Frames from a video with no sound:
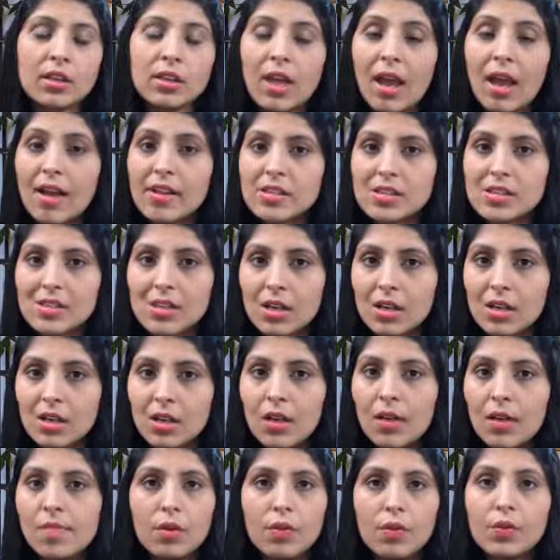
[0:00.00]
That's it.
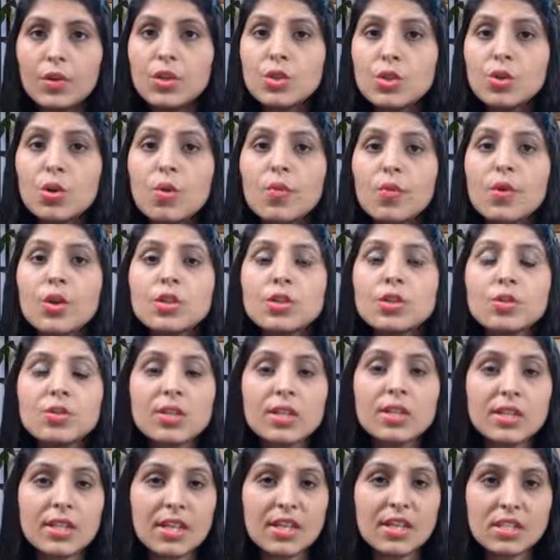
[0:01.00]
We don't want to
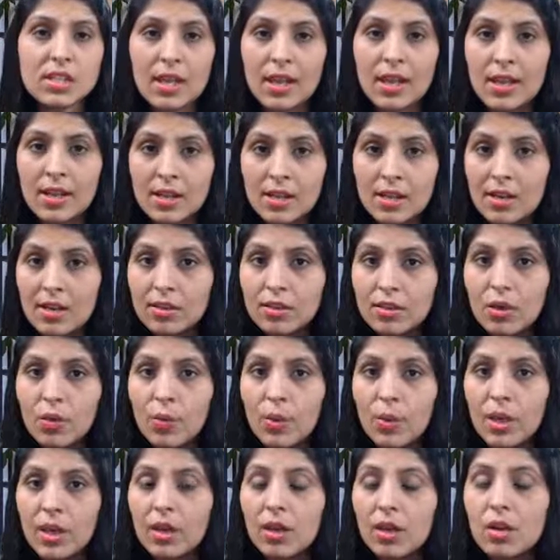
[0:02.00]
detect any other
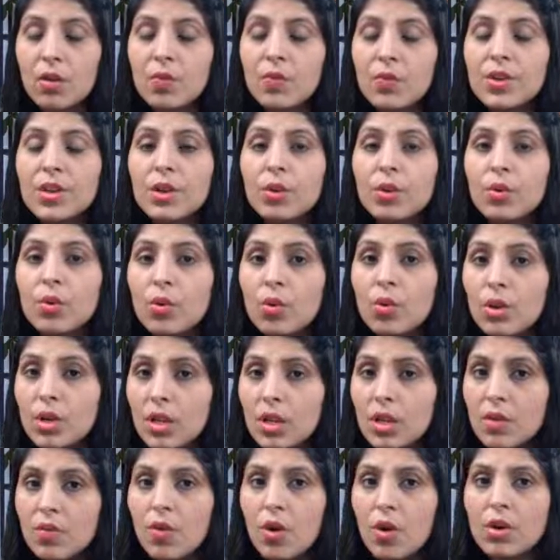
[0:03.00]
vehicle. We
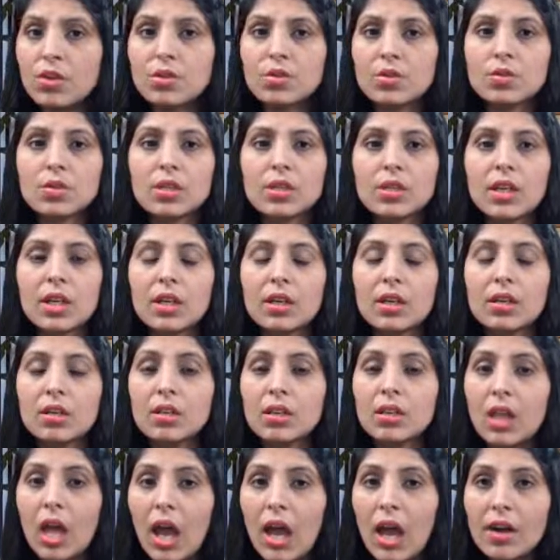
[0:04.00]
only want to
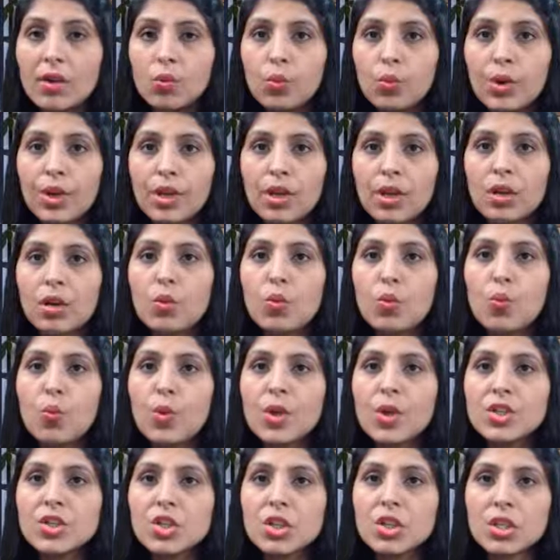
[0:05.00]
detect that vehicle
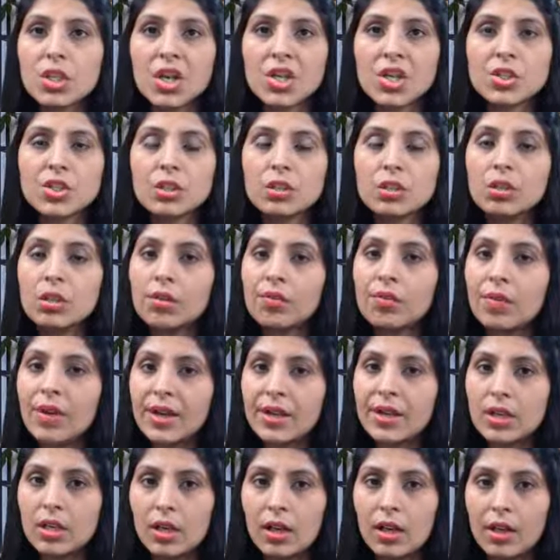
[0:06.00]
which touch the
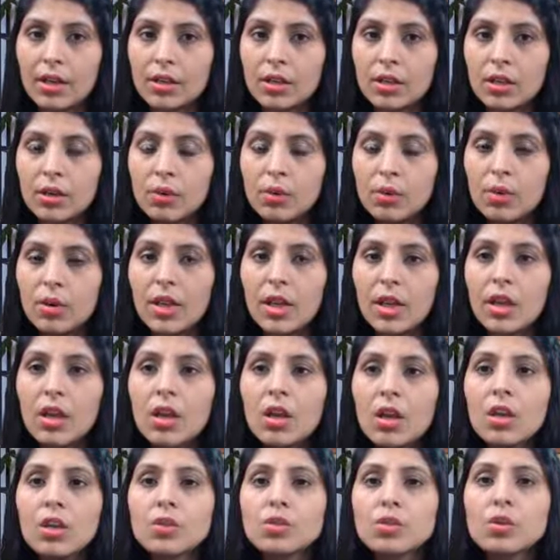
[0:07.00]
red line. Okay,
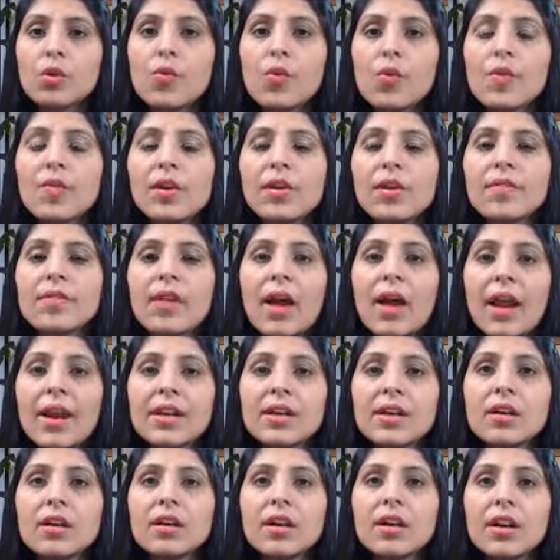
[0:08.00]
so we will
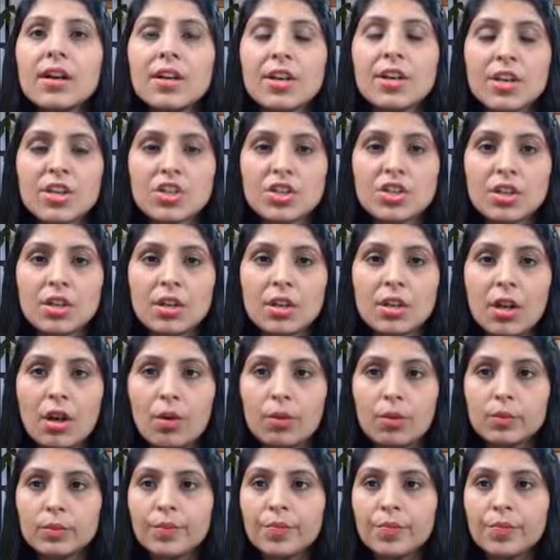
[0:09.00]
write a condition now.